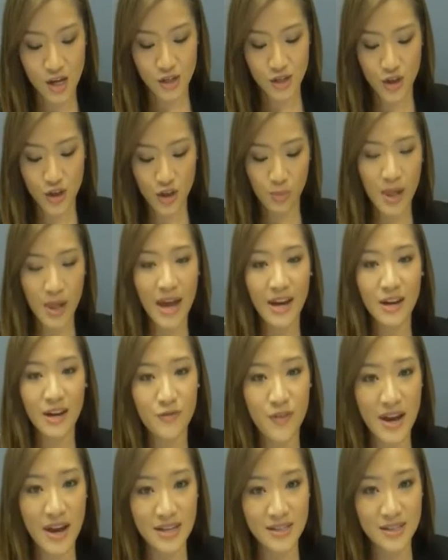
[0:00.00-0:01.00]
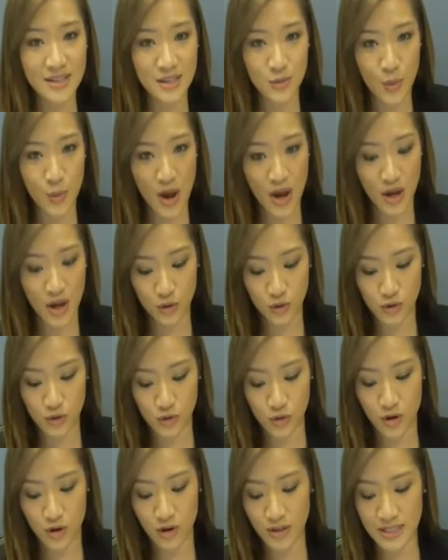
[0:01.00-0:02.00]
So the planning phase is where you
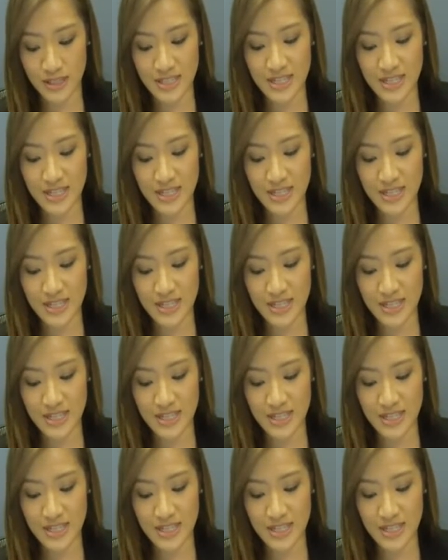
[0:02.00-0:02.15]
draw on